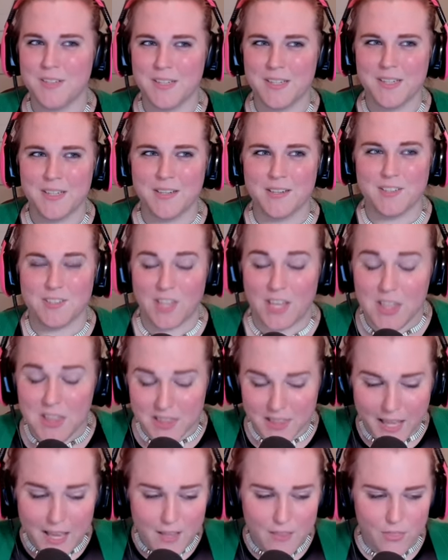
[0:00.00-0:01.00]
Yeah. Because they,
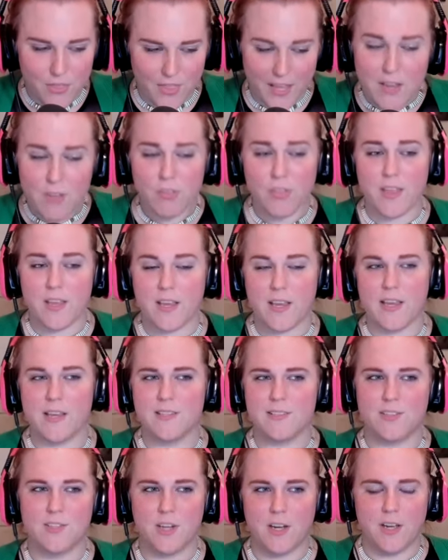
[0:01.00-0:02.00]
they, they think
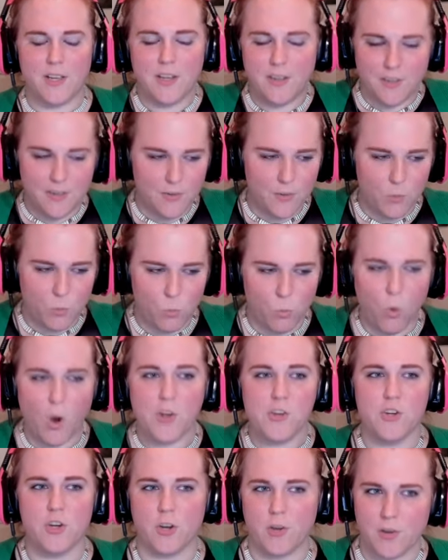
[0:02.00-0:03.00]
he's done
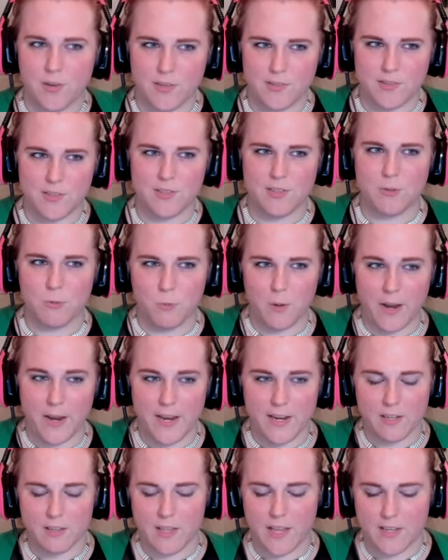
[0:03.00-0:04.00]
wonders, right?